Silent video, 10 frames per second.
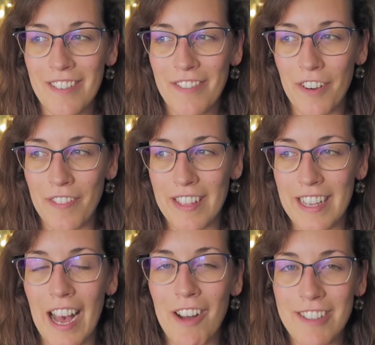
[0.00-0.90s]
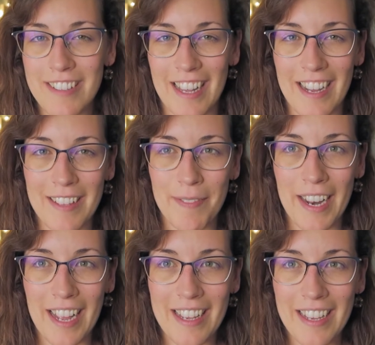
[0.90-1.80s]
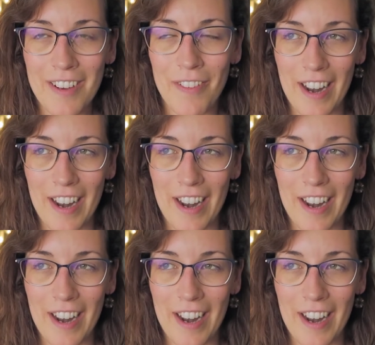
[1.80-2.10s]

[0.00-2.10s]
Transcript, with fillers: from the outside but i